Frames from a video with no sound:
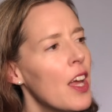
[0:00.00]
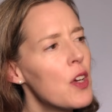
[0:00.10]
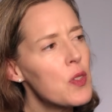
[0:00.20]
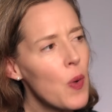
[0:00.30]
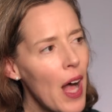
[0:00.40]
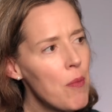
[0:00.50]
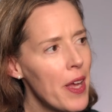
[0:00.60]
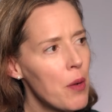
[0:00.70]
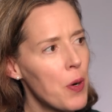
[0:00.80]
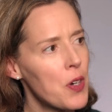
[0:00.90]
So how
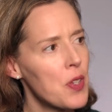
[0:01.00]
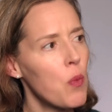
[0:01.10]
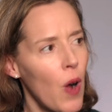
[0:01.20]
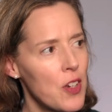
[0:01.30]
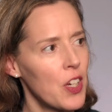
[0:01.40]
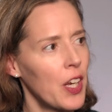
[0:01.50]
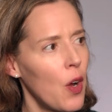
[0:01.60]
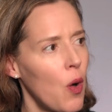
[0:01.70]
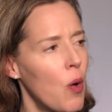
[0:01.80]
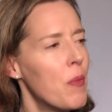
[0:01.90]
might a person watching at
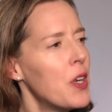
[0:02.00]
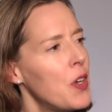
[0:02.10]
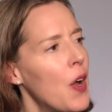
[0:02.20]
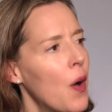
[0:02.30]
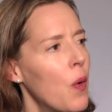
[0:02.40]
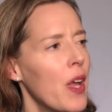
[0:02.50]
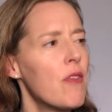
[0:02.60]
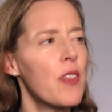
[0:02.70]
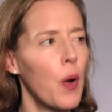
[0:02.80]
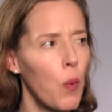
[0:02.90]
home know
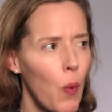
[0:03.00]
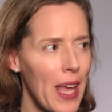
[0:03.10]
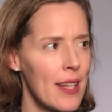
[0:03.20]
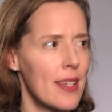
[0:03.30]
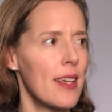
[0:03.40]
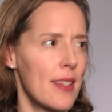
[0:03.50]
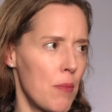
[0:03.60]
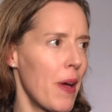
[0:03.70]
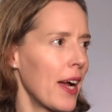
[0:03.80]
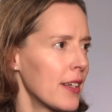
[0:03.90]
if their weight is
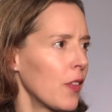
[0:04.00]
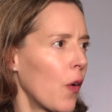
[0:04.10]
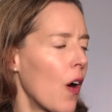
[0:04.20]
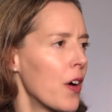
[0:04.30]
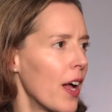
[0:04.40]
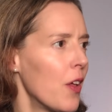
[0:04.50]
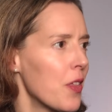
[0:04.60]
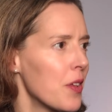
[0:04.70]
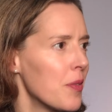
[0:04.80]
impacting their heart health?